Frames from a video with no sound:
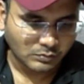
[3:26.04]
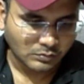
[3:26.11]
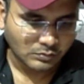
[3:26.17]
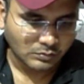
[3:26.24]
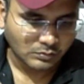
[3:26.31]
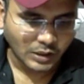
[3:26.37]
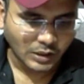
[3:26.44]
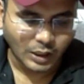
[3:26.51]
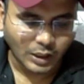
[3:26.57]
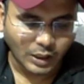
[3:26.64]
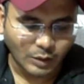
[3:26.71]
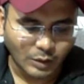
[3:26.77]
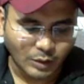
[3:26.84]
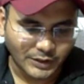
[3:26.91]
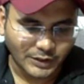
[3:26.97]

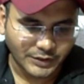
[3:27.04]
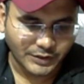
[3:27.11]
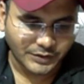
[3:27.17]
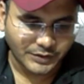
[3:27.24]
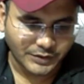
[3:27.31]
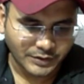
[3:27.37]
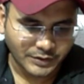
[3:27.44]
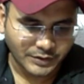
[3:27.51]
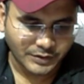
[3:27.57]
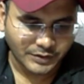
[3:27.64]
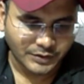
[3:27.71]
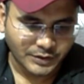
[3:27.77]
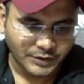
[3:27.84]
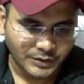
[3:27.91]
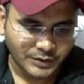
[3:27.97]
carbohydrate.
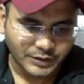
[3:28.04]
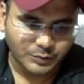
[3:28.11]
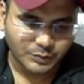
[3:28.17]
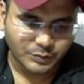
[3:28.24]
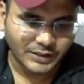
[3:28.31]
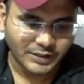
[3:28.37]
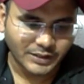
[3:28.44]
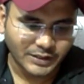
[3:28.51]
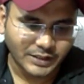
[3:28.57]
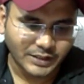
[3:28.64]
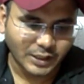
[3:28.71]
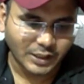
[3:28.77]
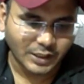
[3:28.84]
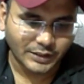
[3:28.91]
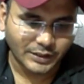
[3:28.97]
Yes, what is
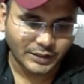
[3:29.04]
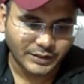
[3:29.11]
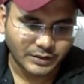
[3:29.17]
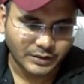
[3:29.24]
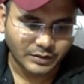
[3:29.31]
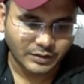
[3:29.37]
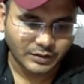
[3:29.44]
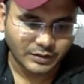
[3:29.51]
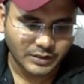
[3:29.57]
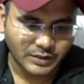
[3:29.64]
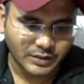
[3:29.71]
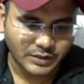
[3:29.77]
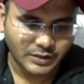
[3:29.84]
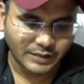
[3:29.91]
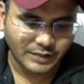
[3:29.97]
carbohydrate? Describe.